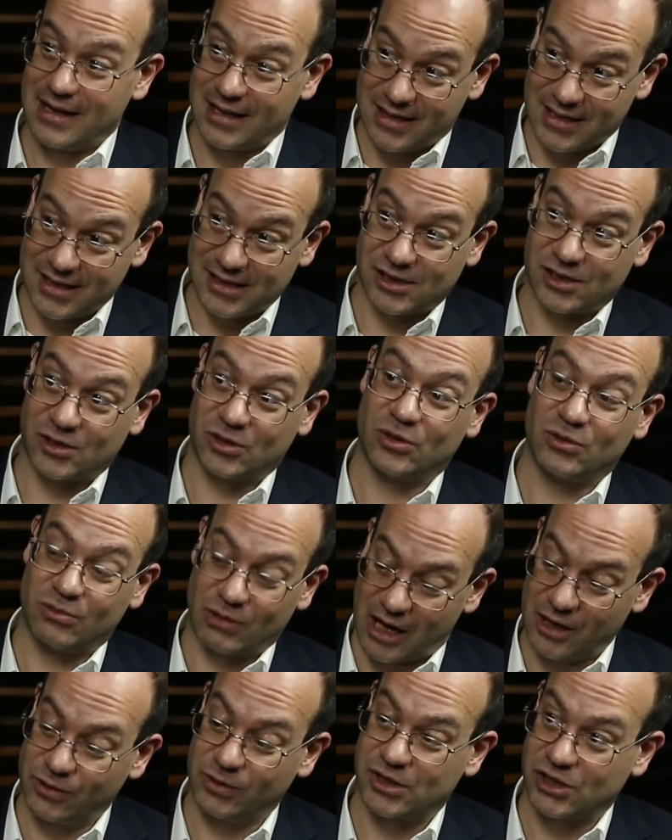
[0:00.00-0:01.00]
These
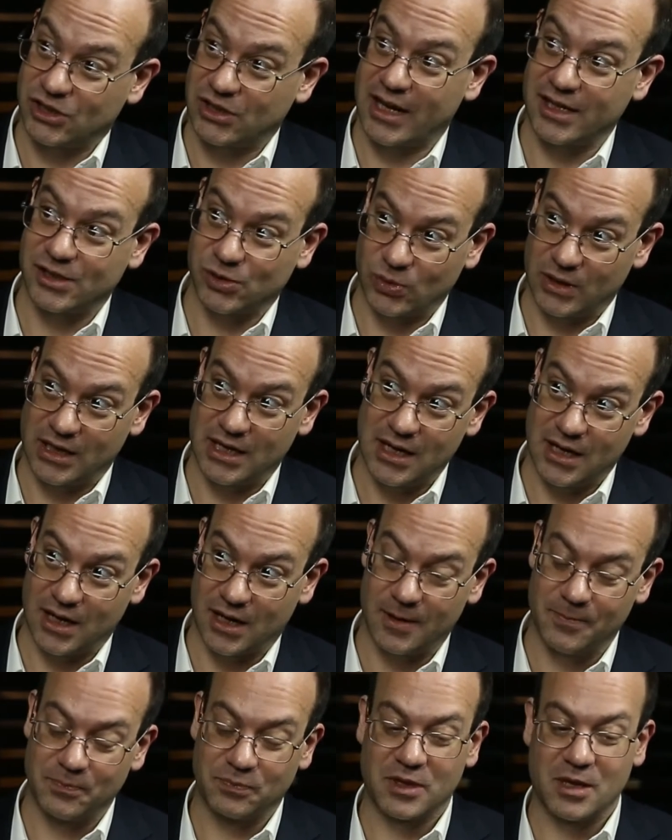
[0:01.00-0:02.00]
100 stocks were
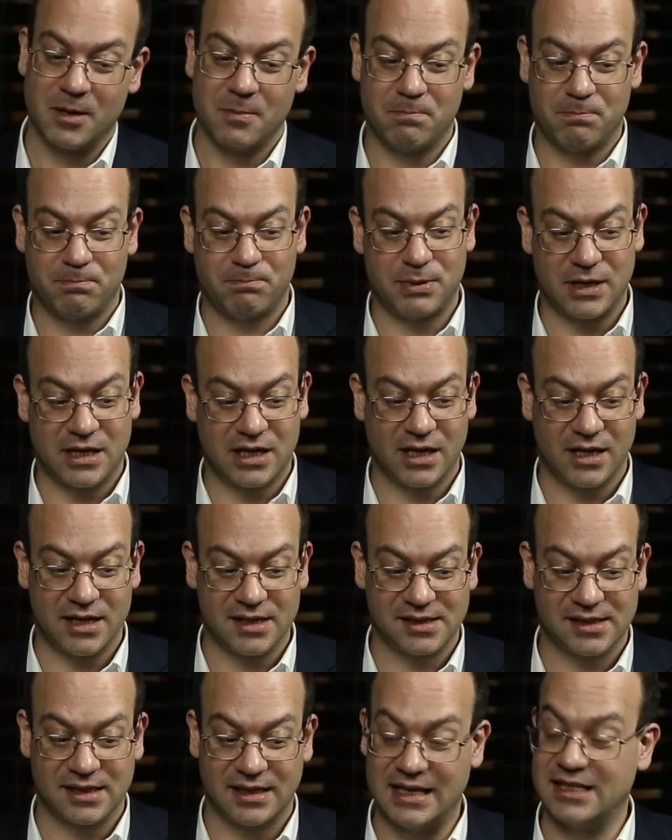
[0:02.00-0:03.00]
here
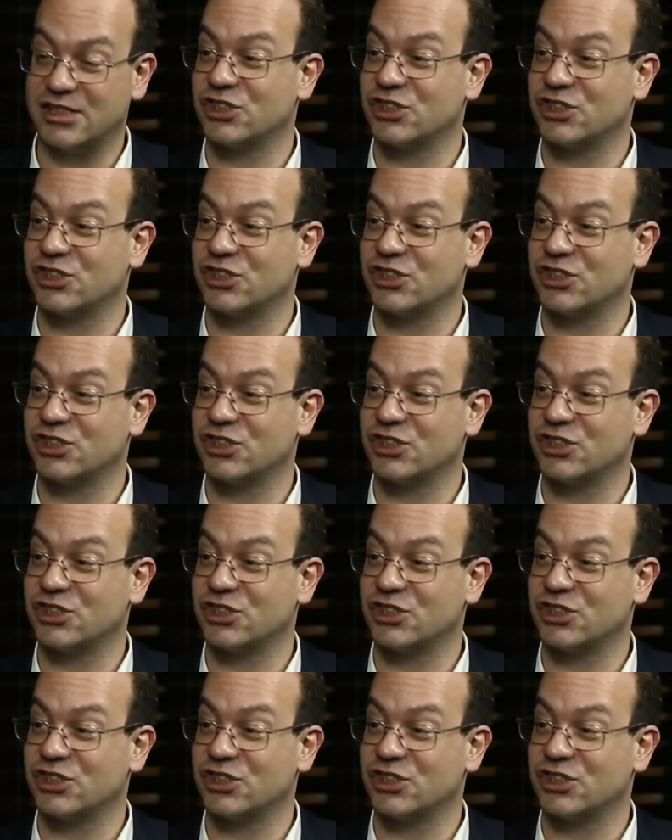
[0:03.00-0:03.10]
because they